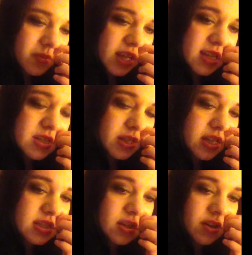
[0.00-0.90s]

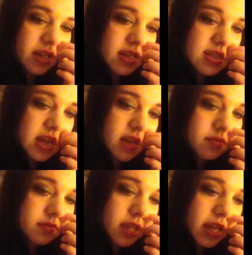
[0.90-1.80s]
it's literally insane.
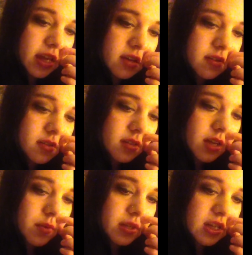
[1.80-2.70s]
Like,
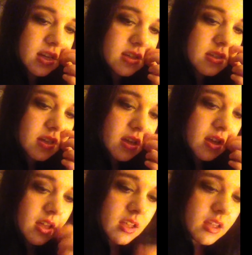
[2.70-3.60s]
it really is.
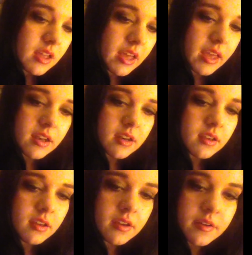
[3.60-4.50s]
And
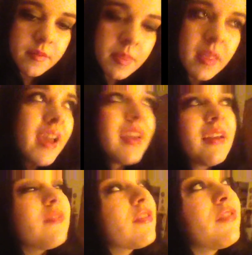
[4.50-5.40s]

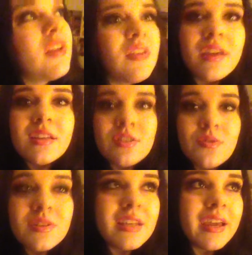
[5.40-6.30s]
the funny thing is, too,
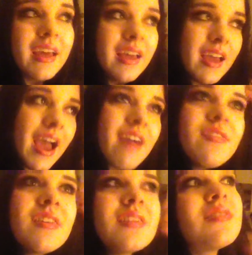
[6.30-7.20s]
is, like, half
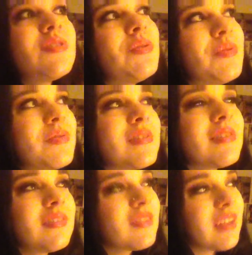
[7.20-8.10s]
of these dudes
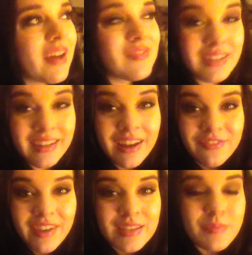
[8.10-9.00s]
that I've seen on
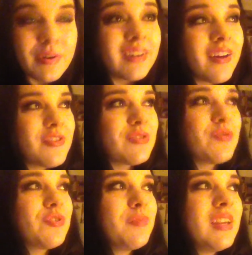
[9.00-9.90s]
Facebook and other
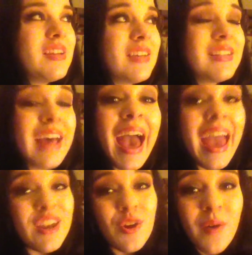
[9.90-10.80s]
social media sites, I
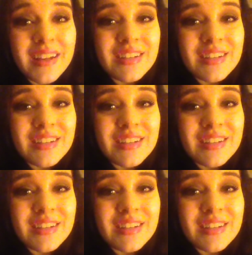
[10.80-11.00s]
had no idea